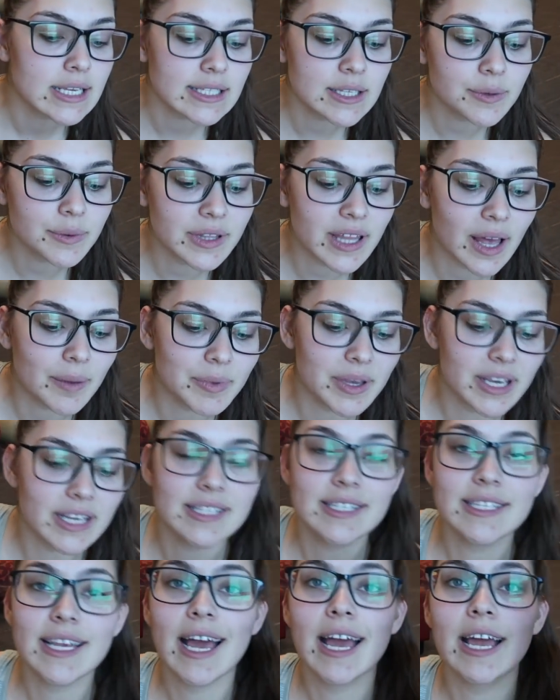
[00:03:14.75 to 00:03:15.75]
So with that being
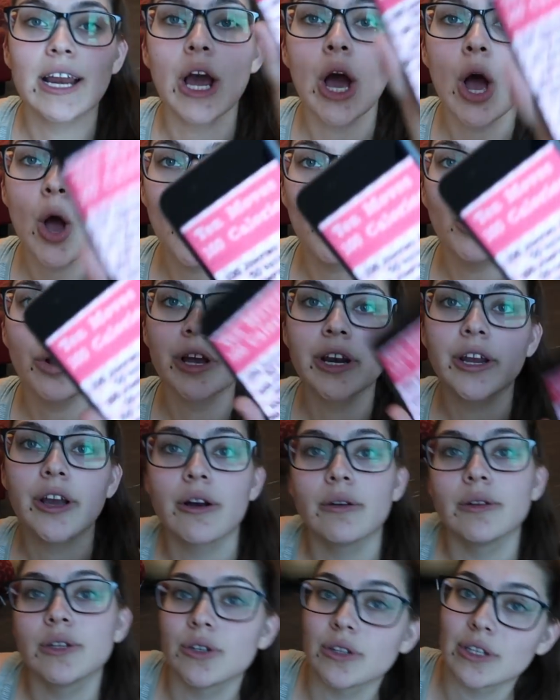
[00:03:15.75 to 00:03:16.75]
said, we're gonna
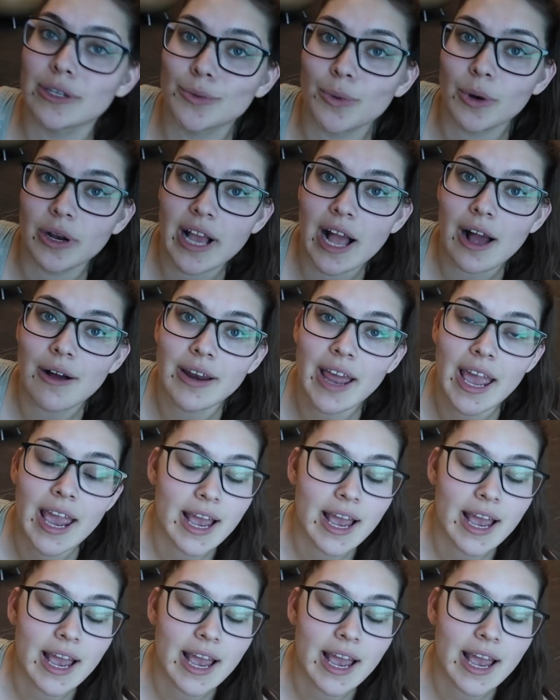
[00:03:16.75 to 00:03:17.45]
go and do this workout,